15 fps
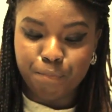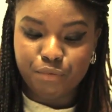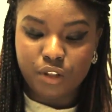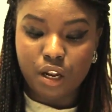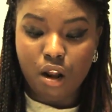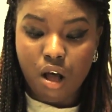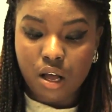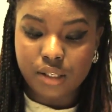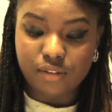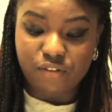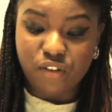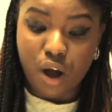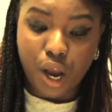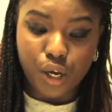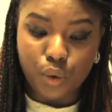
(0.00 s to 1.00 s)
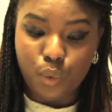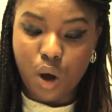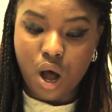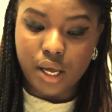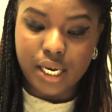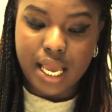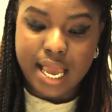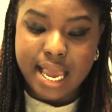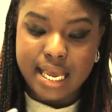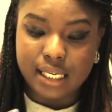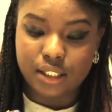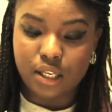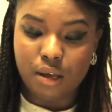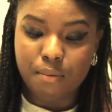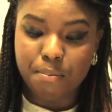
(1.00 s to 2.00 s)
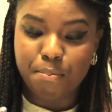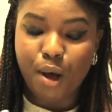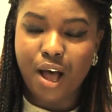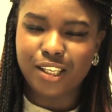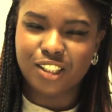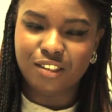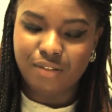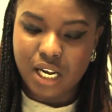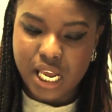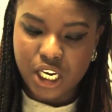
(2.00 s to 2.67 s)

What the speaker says: The last and final one is personal